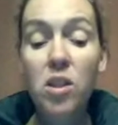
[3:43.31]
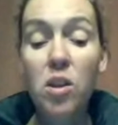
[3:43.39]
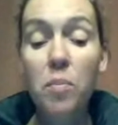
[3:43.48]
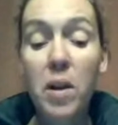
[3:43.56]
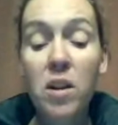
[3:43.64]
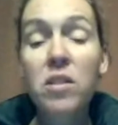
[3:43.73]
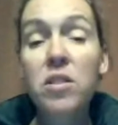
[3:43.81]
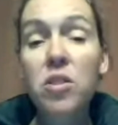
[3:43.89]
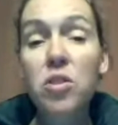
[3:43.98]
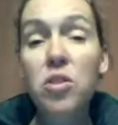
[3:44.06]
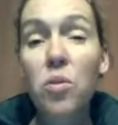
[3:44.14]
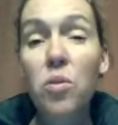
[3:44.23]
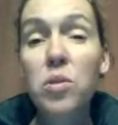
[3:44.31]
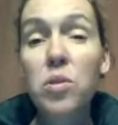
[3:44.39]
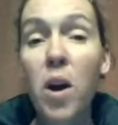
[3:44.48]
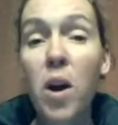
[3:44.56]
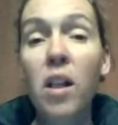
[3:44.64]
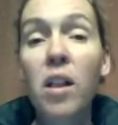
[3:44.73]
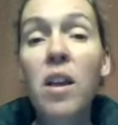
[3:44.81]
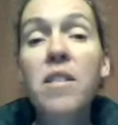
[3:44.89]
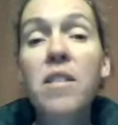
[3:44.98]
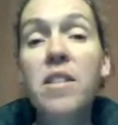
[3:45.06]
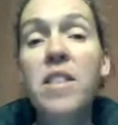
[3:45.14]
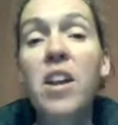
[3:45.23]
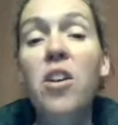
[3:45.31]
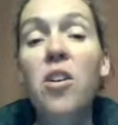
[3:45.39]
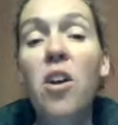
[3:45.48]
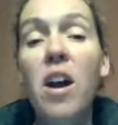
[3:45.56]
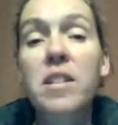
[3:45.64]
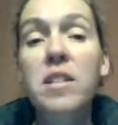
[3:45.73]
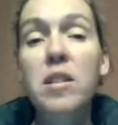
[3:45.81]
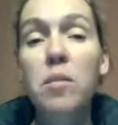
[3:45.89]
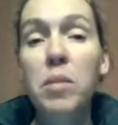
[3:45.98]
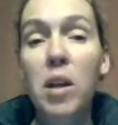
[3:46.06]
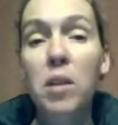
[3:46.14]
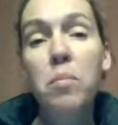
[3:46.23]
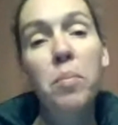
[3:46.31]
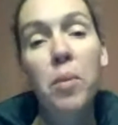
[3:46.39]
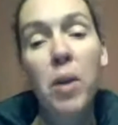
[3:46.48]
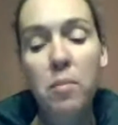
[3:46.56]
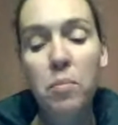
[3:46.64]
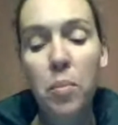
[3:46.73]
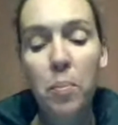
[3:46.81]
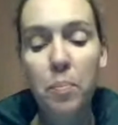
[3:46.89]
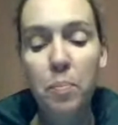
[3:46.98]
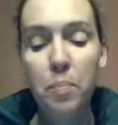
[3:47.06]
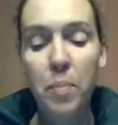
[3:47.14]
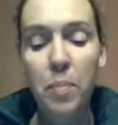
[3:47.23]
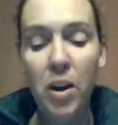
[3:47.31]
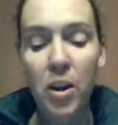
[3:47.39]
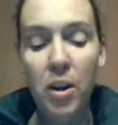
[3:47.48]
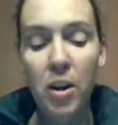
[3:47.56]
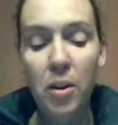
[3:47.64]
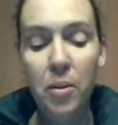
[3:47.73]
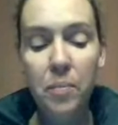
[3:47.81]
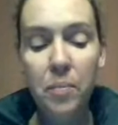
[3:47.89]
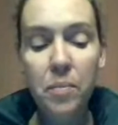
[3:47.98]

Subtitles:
Their particles are so small that they cross the blood-brain barrier.